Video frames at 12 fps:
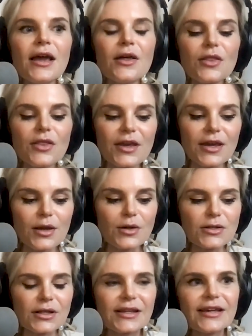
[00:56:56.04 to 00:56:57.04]

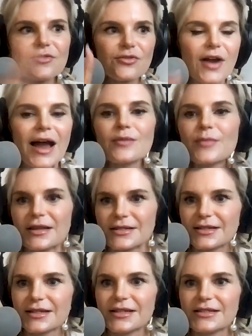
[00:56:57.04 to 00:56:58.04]
to live
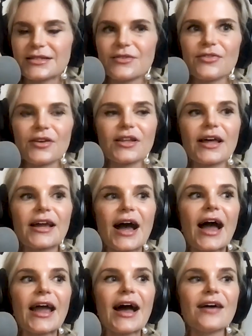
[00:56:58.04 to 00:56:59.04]
fragmented is to feel like
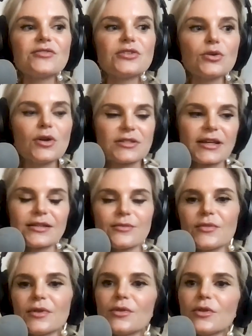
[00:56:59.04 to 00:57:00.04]
it's like
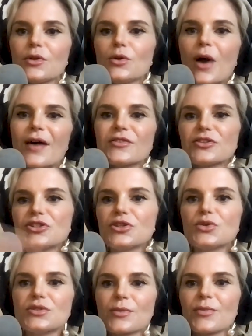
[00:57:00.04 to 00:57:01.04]
you have to
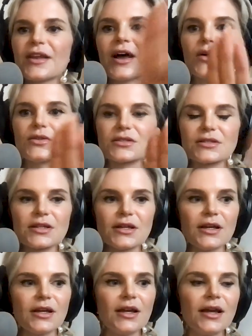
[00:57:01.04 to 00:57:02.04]
choose something else,
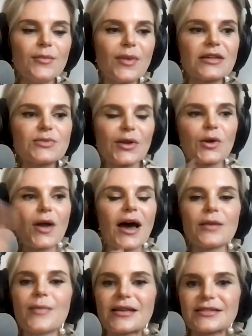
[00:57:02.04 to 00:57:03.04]
because we don't know how
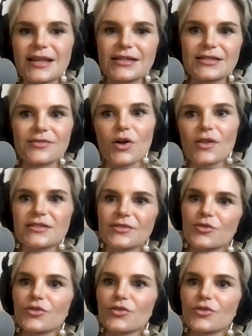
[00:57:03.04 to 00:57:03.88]
to make sense of all these different